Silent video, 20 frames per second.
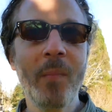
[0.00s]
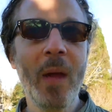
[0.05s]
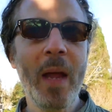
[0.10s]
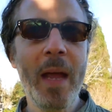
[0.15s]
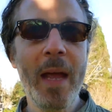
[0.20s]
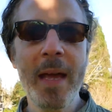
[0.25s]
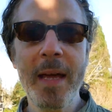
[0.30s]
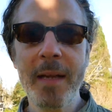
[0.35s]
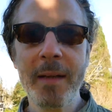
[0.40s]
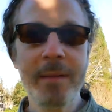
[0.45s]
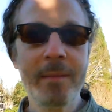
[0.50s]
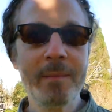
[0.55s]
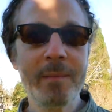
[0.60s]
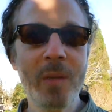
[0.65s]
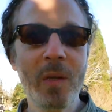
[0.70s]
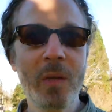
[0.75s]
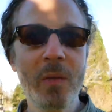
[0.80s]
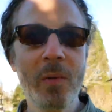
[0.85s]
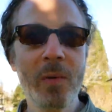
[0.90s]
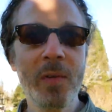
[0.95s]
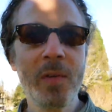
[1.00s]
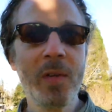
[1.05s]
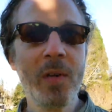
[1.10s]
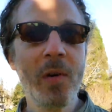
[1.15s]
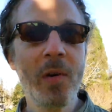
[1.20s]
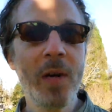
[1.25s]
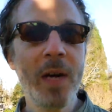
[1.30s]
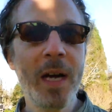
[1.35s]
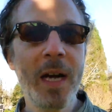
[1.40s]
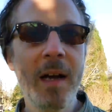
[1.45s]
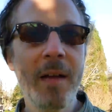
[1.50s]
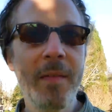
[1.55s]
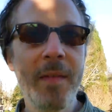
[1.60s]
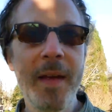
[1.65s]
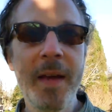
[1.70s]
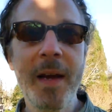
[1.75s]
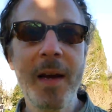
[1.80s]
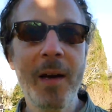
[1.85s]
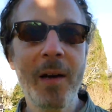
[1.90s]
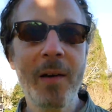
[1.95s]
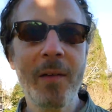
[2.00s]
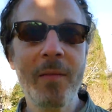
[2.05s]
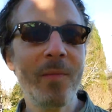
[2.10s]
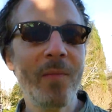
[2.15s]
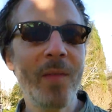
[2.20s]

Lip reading: And look what's going on there.